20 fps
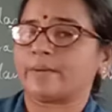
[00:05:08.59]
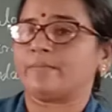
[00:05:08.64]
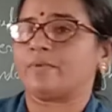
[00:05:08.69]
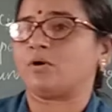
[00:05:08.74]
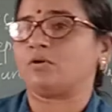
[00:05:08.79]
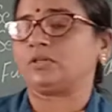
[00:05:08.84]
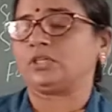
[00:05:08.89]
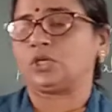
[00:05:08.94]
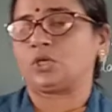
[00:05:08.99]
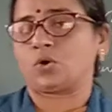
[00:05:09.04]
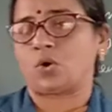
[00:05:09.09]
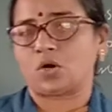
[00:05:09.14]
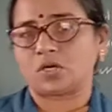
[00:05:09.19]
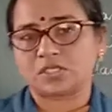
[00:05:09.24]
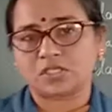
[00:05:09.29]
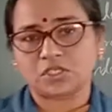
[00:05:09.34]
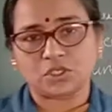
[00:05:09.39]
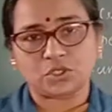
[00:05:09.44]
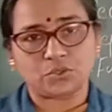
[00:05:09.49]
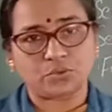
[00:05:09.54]
about the
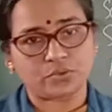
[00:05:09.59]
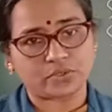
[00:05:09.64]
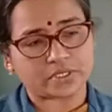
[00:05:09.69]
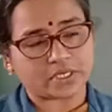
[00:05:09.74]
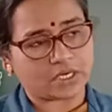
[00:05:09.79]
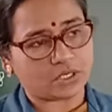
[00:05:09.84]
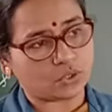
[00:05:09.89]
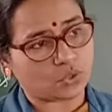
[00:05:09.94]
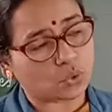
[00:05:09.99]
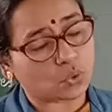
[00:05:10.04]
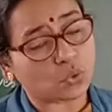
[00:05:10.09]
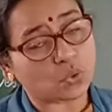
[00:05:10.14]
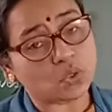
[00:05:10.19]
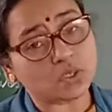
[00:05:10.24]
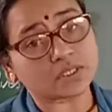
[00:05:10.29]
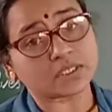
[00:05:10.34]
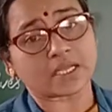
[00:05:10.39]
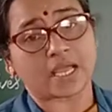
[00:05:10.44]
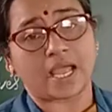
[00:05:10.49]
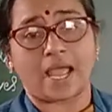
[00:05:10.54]
constitution
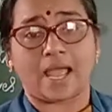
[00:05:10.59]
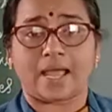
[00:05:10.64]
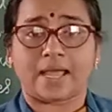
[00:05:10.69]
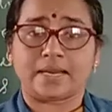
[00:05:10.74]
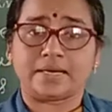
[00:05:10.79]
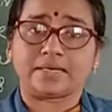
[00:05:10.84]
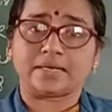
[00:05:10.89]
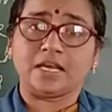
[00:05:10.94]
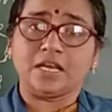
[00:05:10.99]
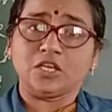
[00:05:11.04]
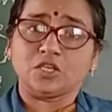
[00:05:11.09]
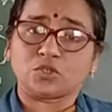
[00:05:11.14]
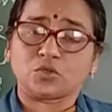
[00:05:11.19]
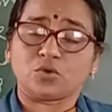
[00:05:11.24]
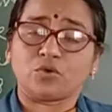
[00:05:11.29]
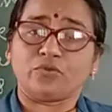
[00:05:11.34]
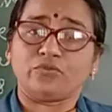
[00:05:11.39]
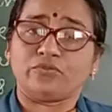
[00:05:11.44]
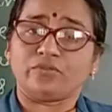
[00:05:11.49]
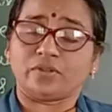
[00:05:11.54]
rules, and
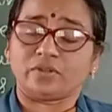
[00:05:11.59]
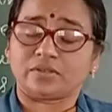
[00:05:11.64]
so